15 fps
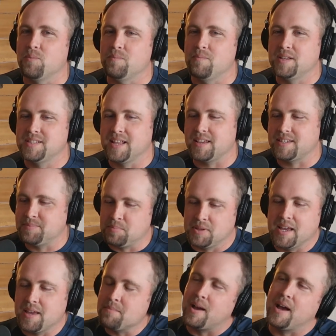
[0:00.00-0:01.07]
it's like
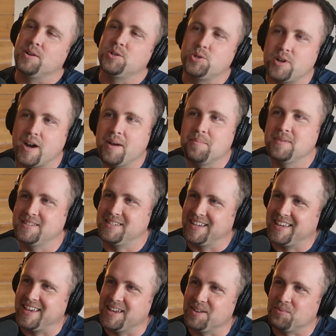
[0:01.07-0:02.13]
playing mousetrap as a
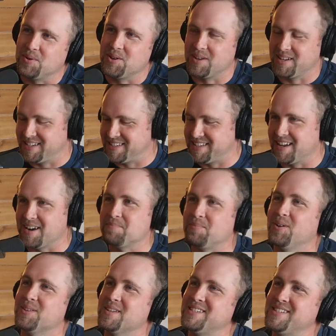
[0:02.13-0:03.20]
kid, where you get to set up all this